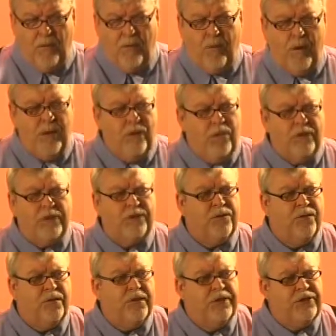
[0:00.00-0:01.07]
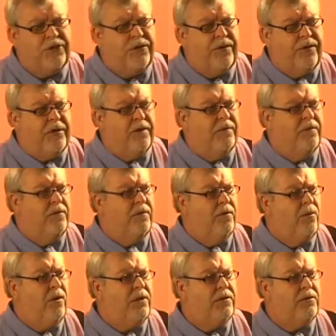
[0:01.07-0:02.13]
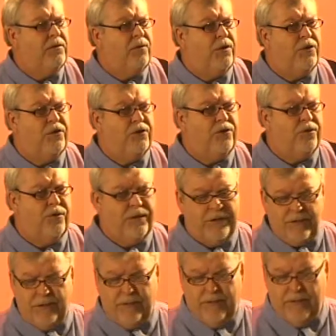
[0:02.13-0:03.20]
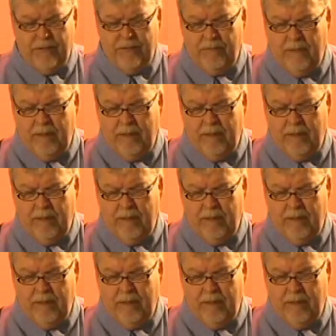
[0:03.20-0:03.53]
what's the real issue here? What's the true issue here?